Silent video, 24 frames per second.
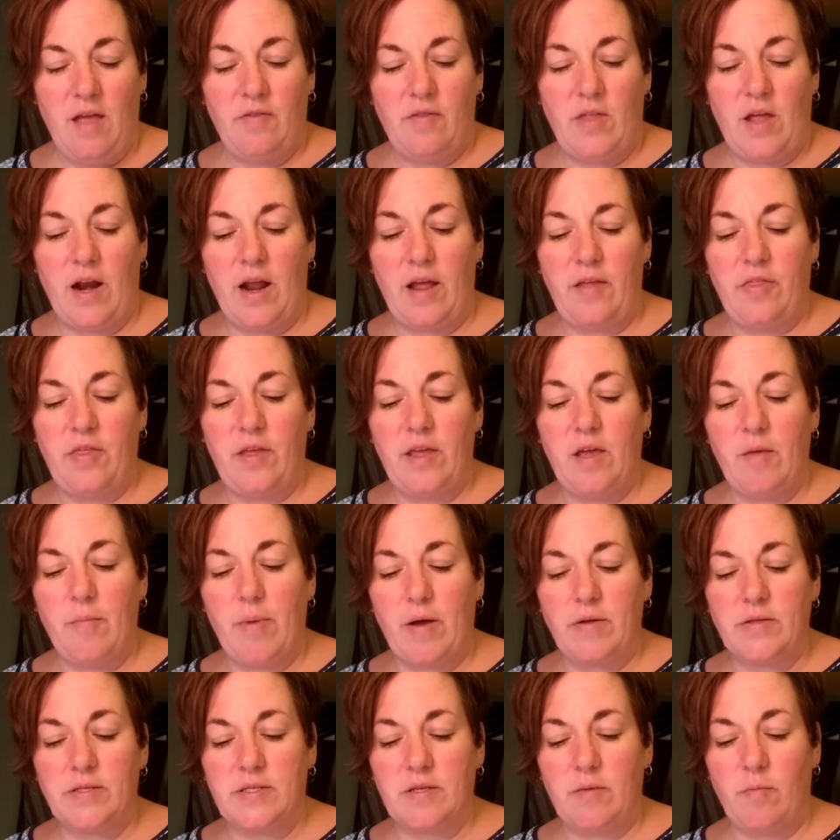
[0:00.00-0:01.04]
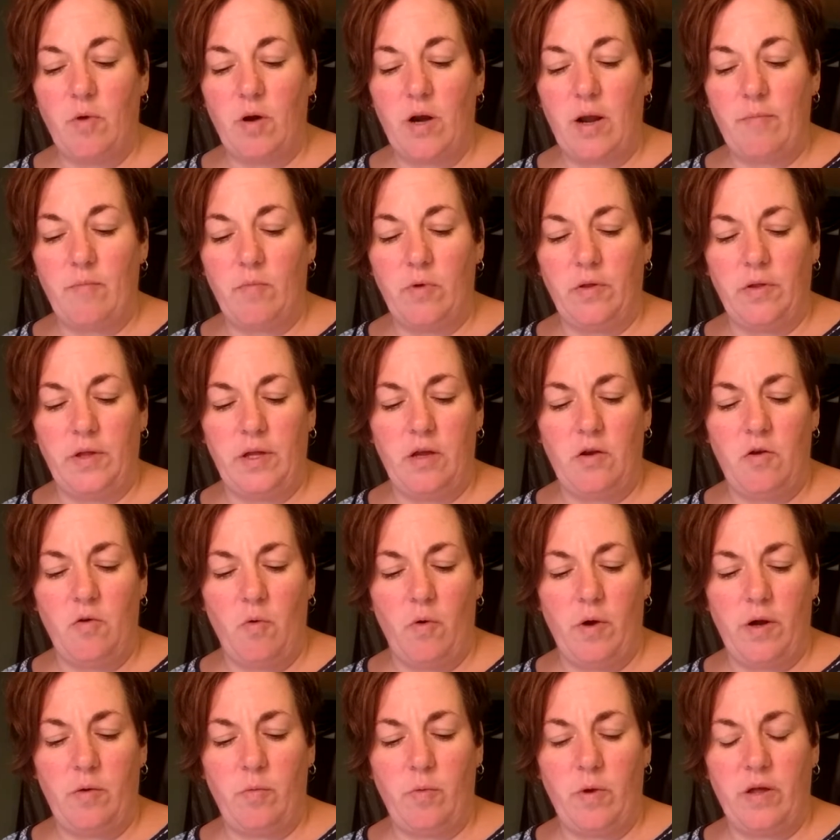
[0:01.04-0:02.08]
Then I think about someone I'm really
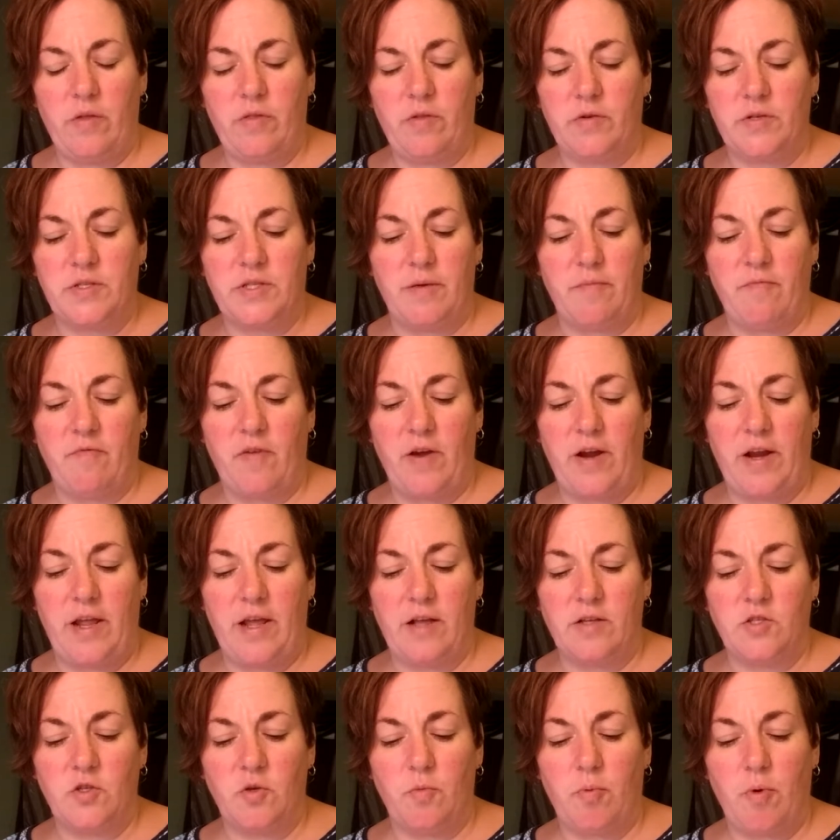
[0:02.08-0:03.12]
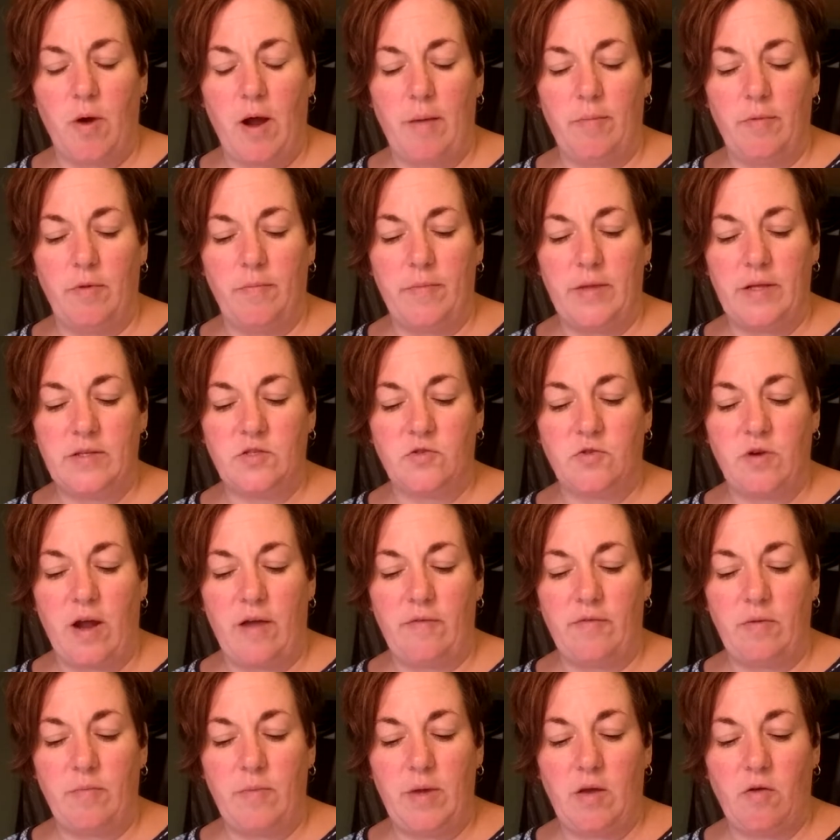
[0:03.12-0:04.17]
annoyed with or some financial problem that's
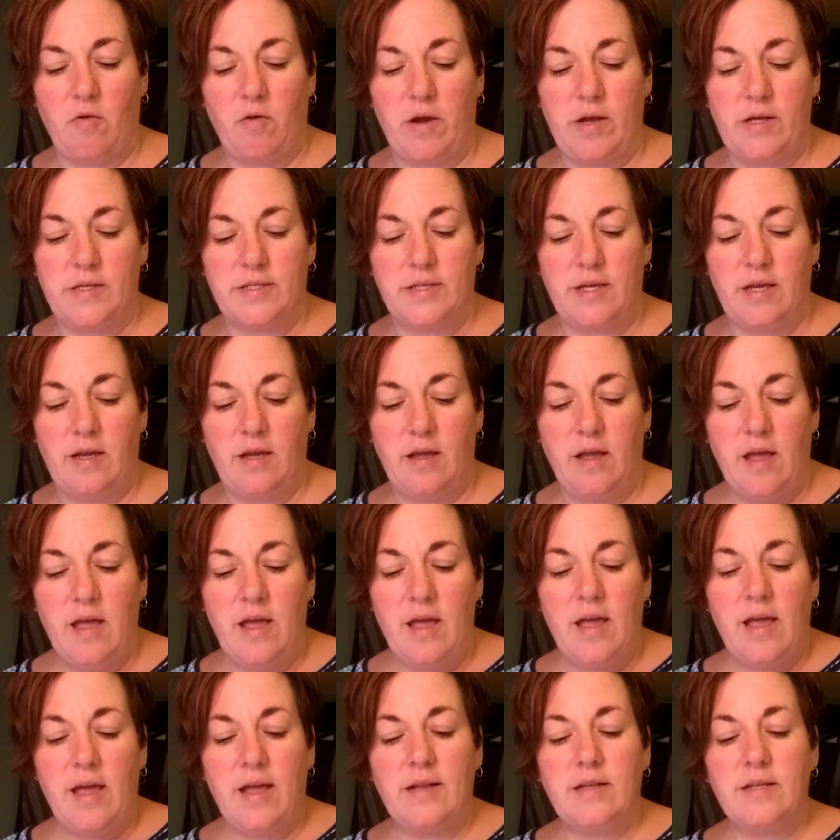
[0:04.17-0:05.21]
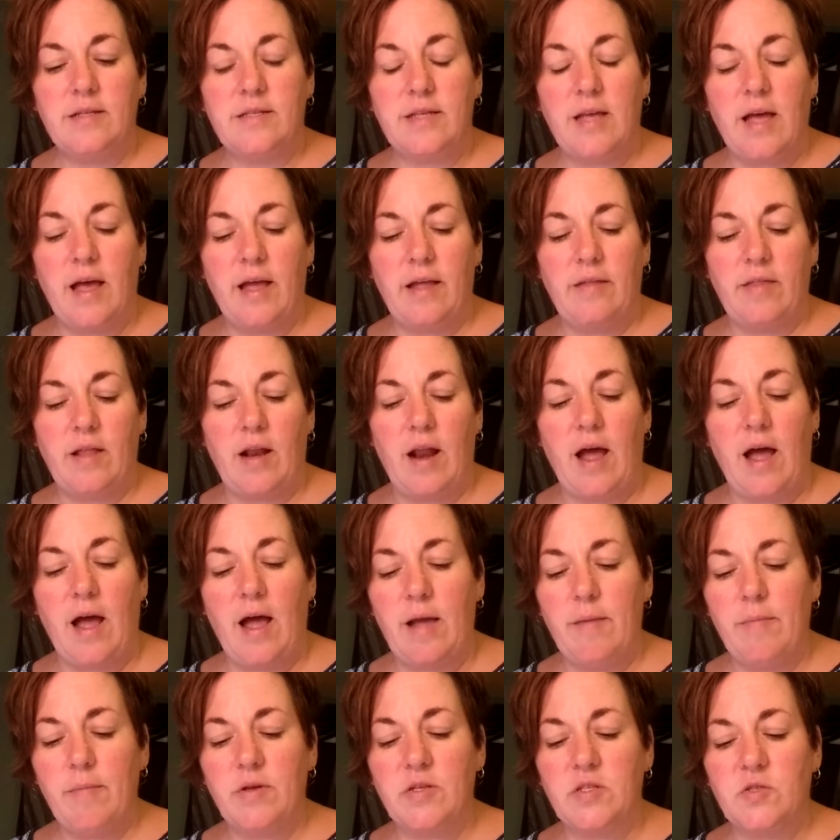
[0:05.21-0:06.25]
driving me crazy and decide that
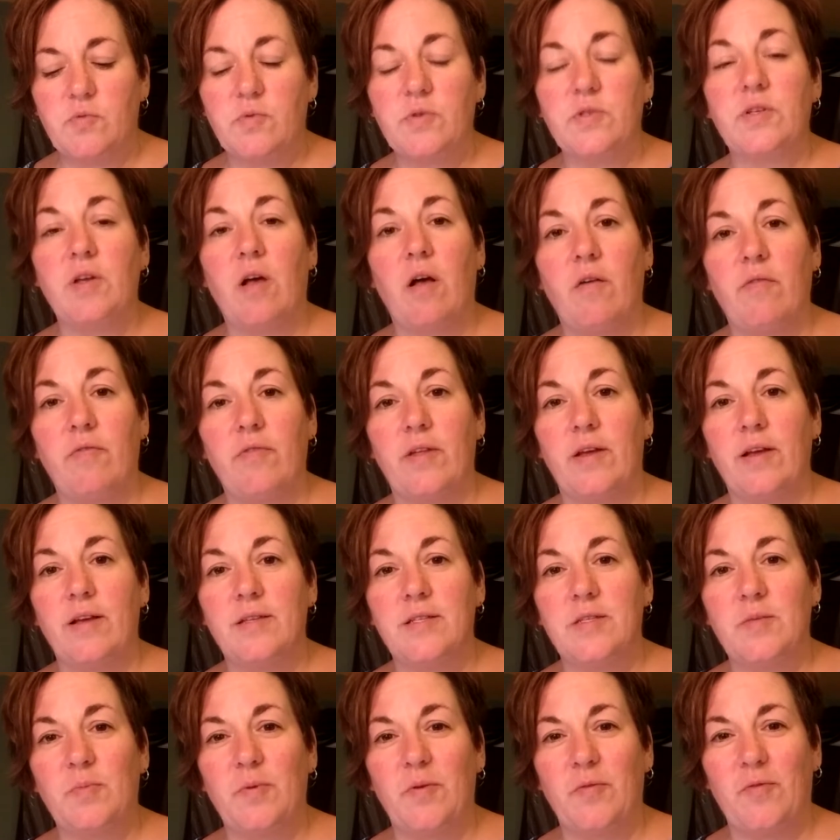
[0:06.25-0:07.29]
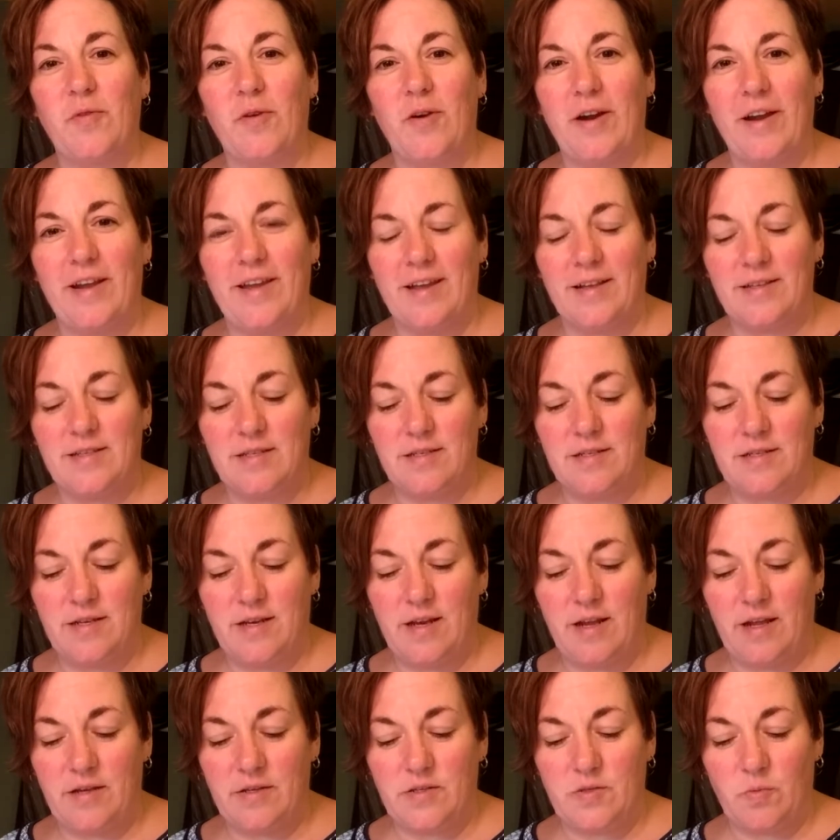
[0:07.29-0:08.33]
I must resolve this before I get to
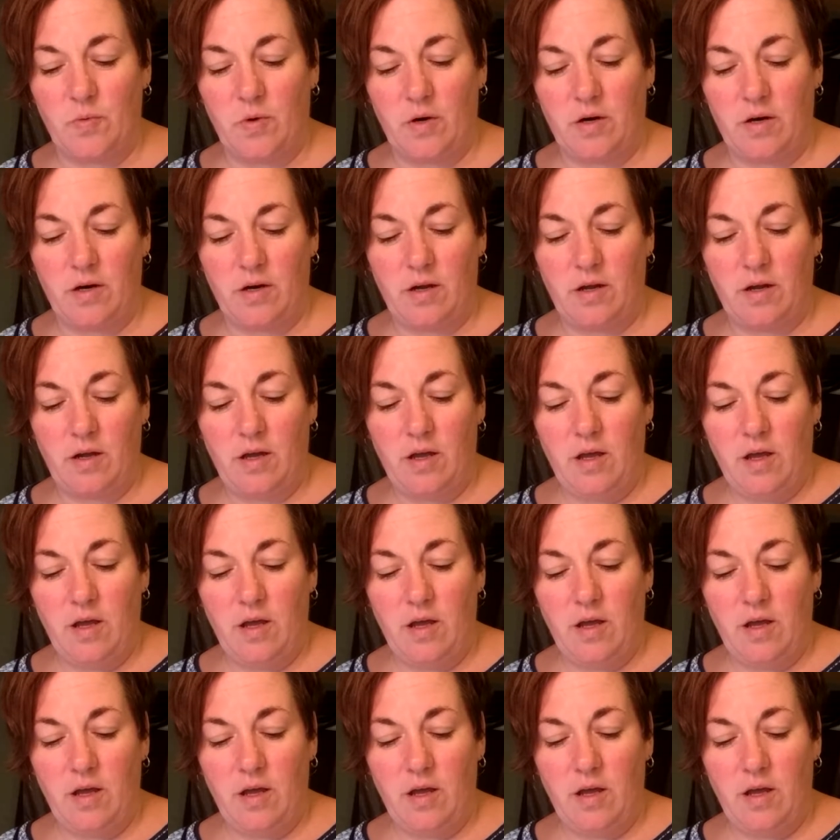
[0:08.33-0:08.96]
today's work.